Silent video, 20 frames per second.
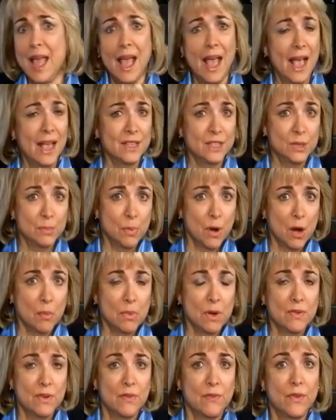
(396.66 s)
As
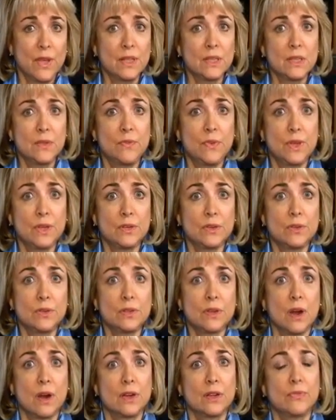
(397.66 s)
Department of Defense
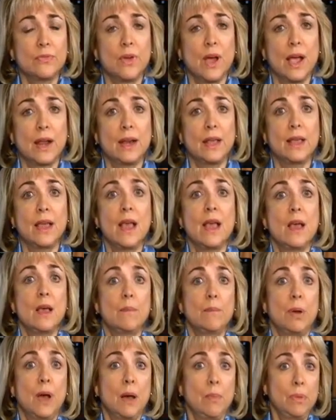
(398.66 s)
officials are defining
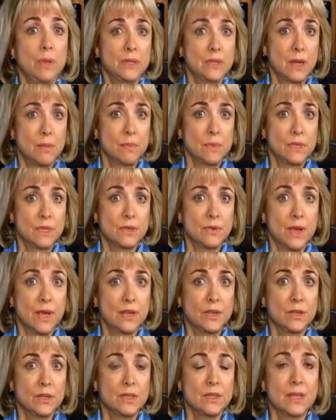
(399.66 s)
public
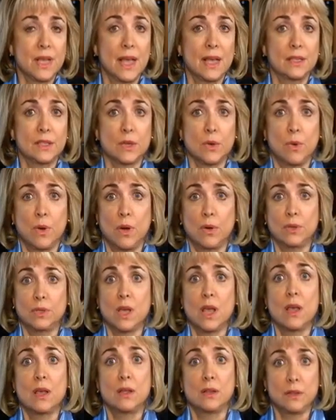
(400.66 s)
demonstrations as, quote,
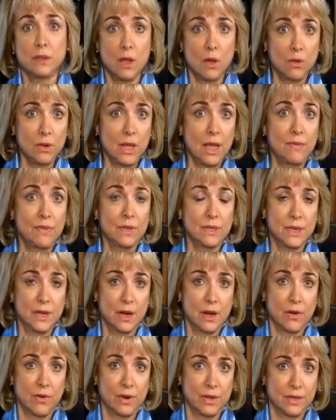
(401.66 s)
low-level
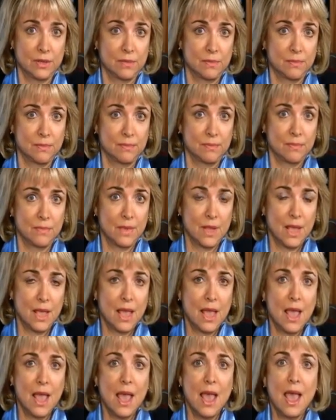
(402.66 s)
terrorism.
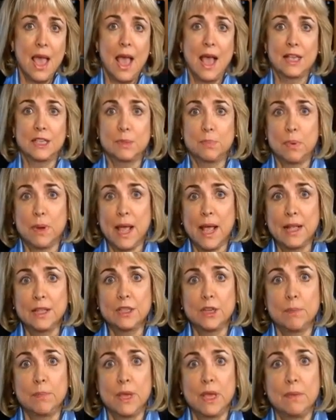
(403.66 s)
As
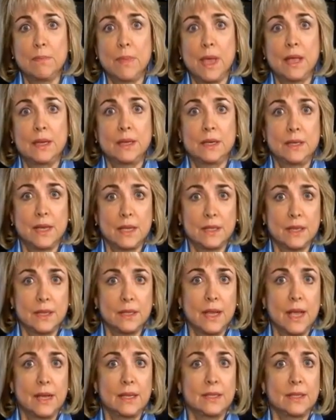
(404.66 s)
plans are being made to
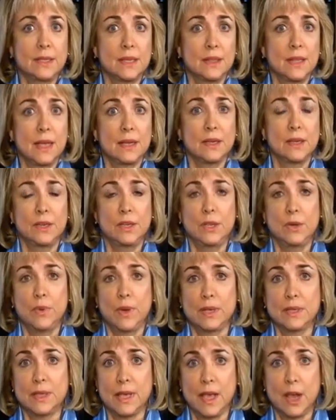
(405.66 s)
designate selected
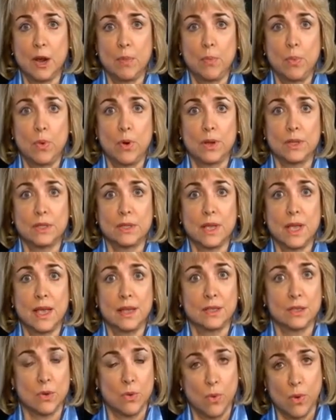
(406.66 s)
U.S. airports
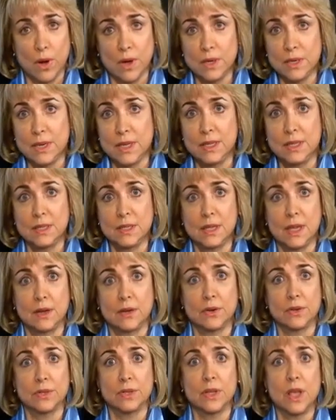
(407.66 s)
as quarantine
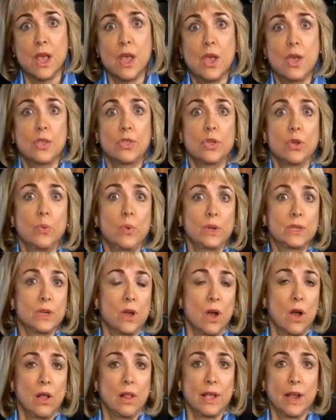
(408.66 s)
centers through which
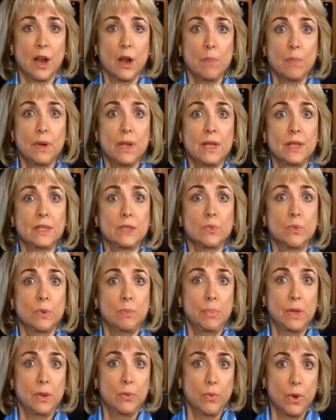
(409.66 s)
all airplanes would
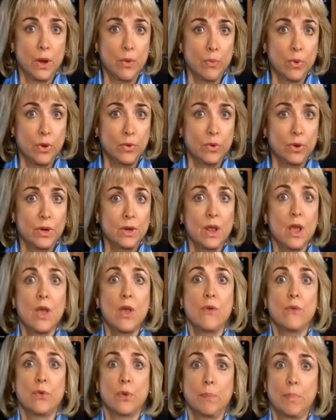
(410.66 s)
be rerouted
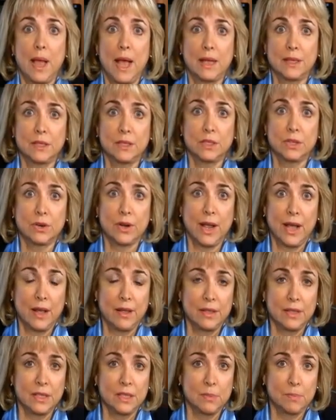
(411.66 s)
for passenger
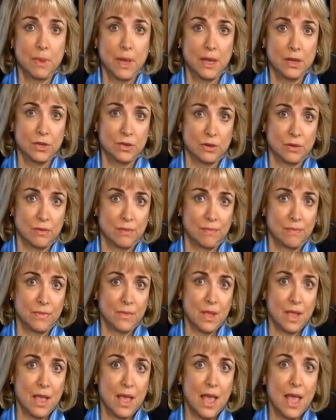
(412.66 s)
health inspection,
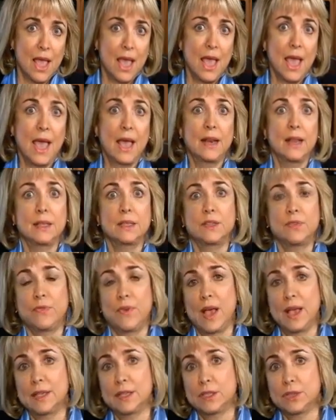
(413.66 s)
and as
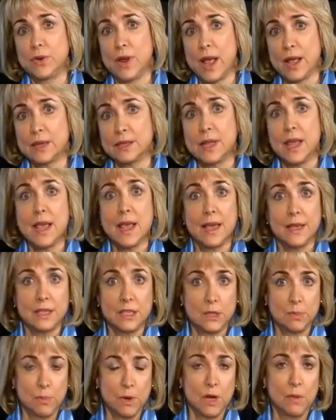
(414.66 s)
fast-tracked
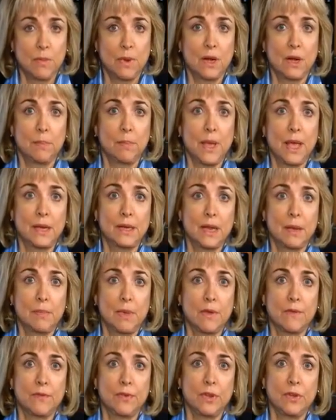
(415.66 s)
experimental
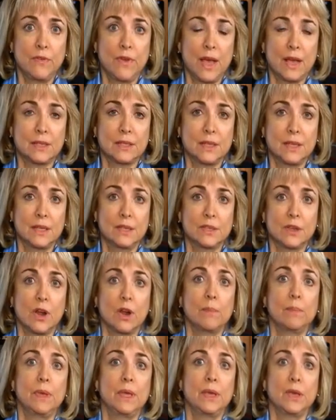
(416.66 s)
pandemic flu vaccines
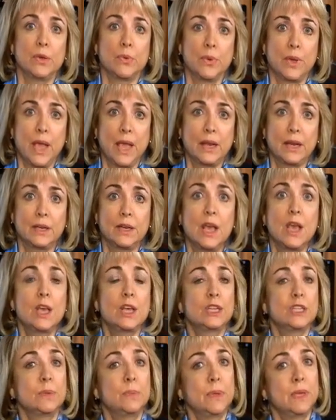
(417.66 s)
are being created
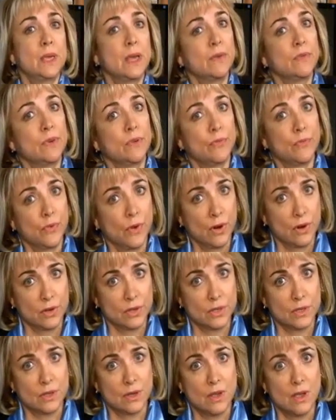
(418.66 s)
to be given
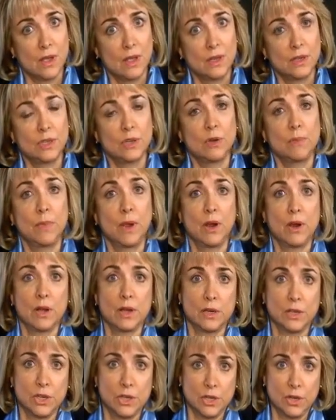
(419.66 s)
first to
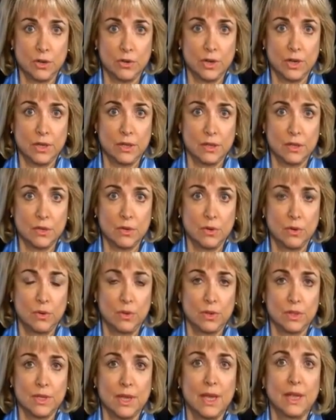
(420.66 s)
American children in
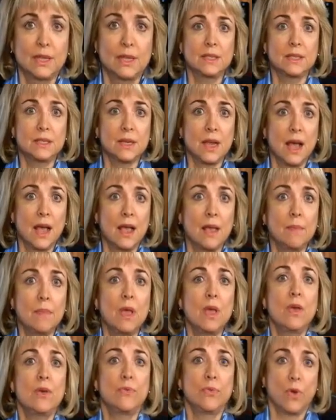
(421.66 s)
schools, it time
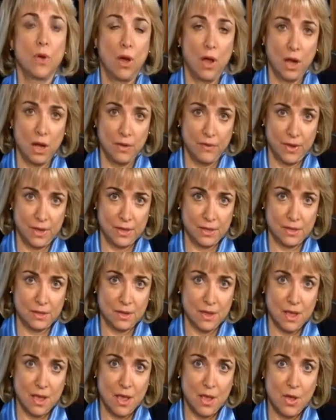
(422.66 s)
for all of us,
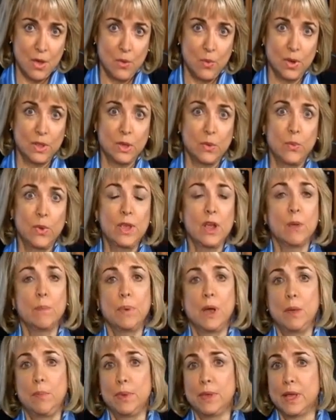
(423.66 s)
whether we are
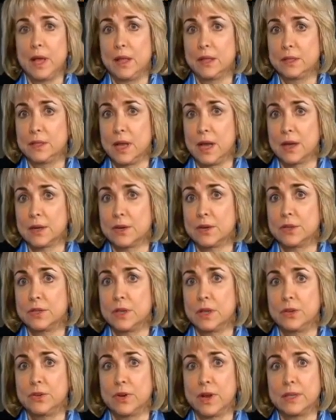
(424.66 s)
public health doctors
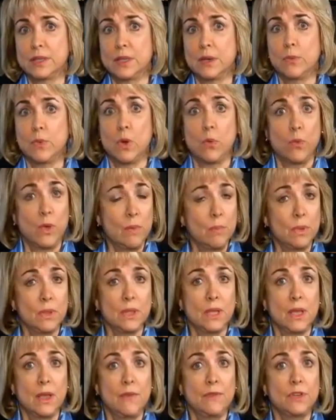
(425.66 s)
addressing what we
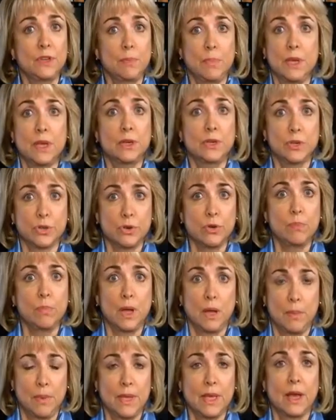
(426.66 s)
believe to be a true
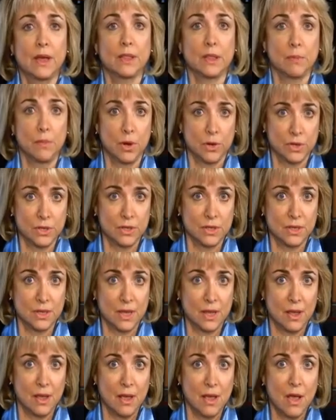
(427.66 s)
public health
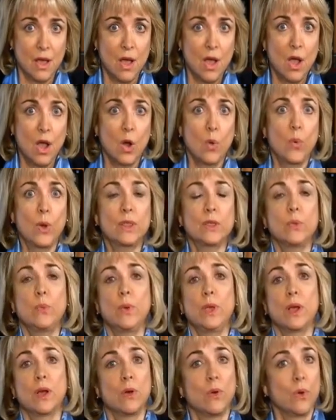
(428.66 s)
emergency, or whether
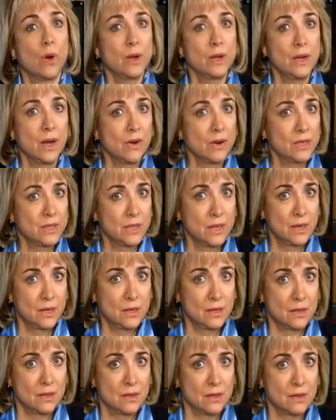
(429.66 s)
we are ordinary
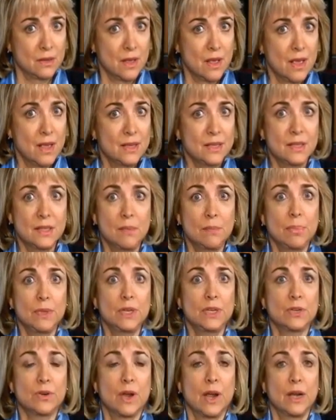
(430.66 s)
citizens simply
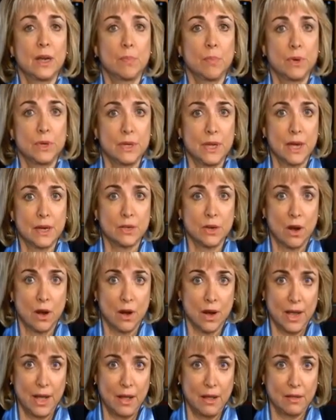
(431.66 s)
trying to protect
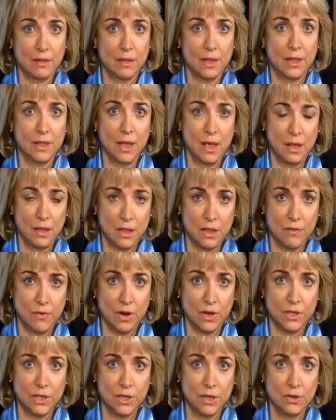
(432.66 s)
our health and the health of
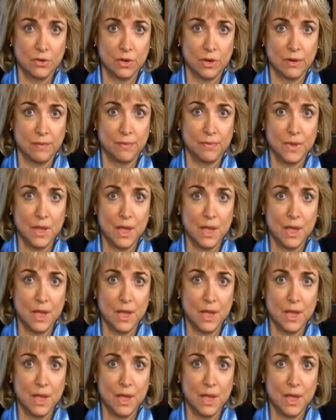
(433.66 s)
our children.